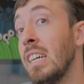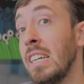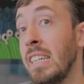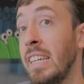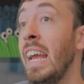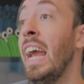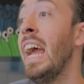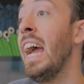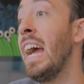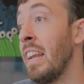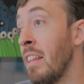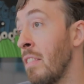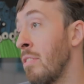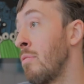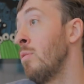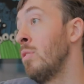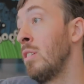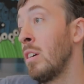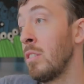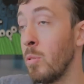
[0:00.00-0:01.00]
a cat and
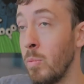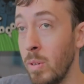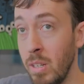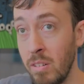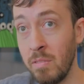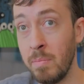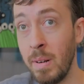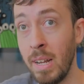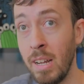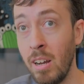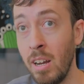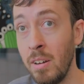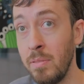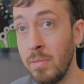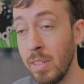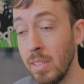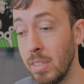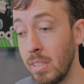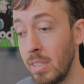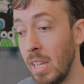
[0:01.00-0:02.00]
throw it out the window of my
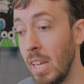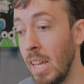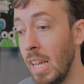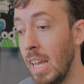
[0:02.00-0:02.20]
office,